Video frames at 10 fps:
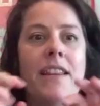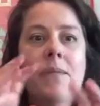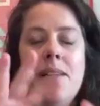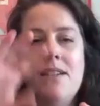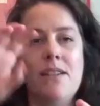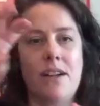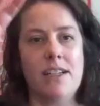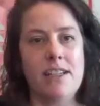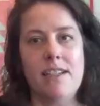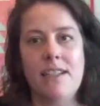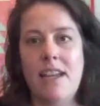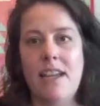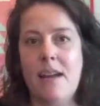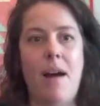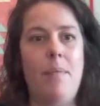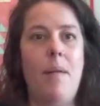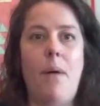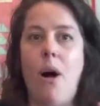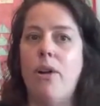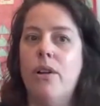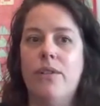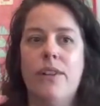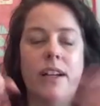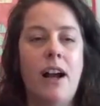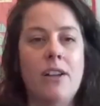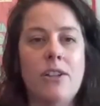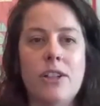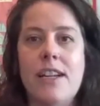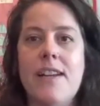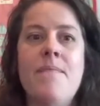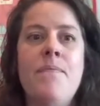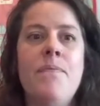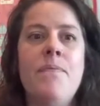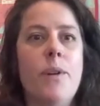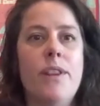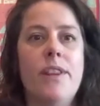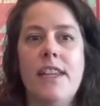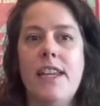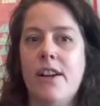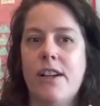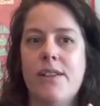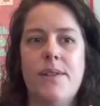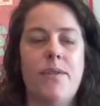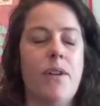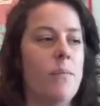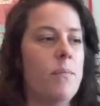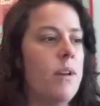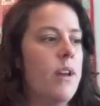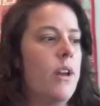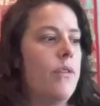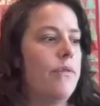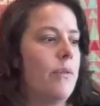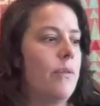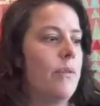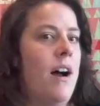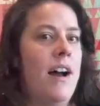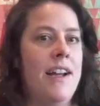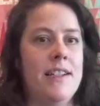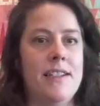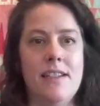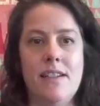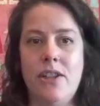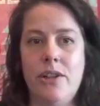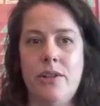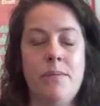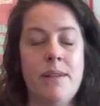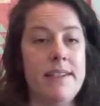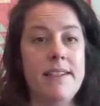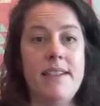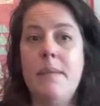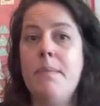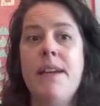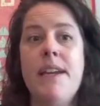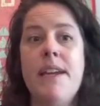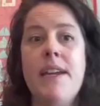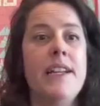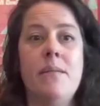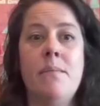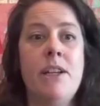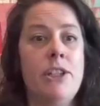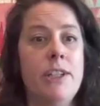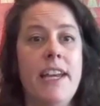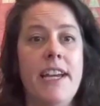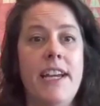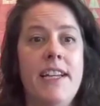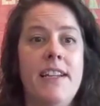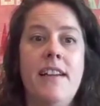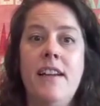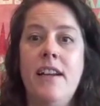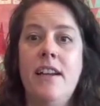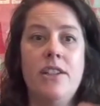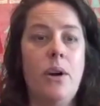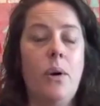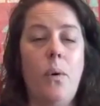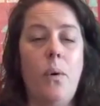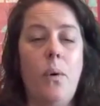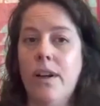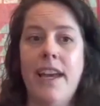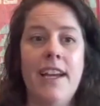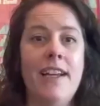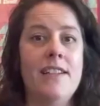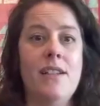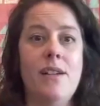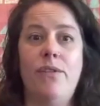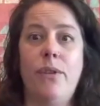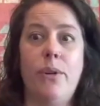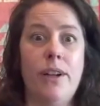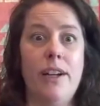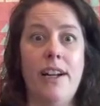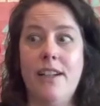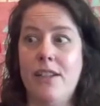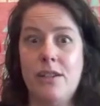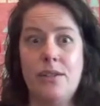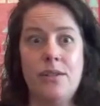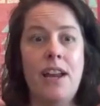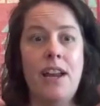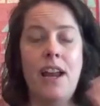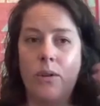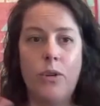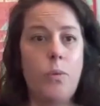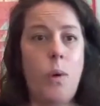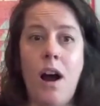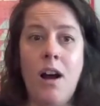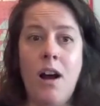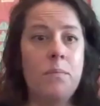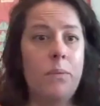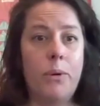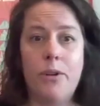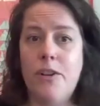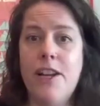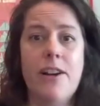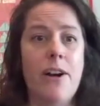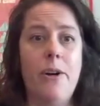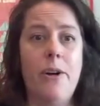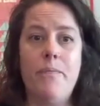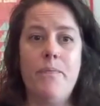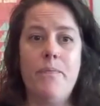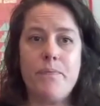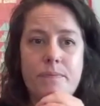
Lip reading: And then we started to see it pop up all over the country with leaders from Vermont to Mississippi to Michigan to Oregon to Florida to now Guam, Puerto Rico,